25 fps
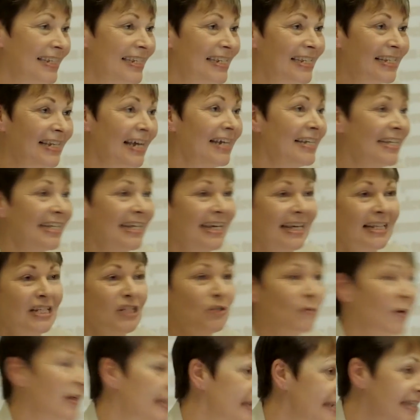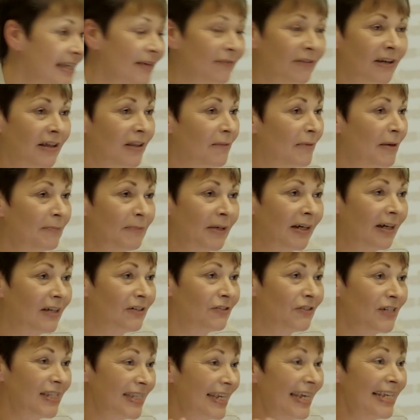study in 27 other member
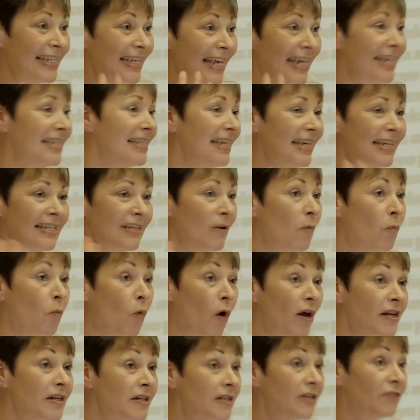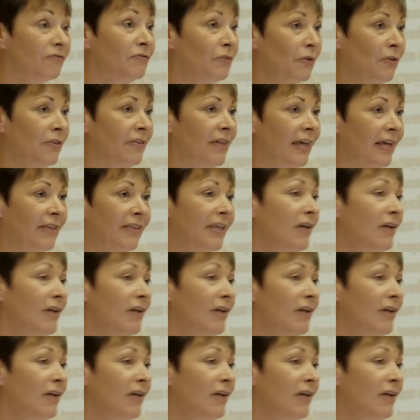countries is, is, is a wonderful thing.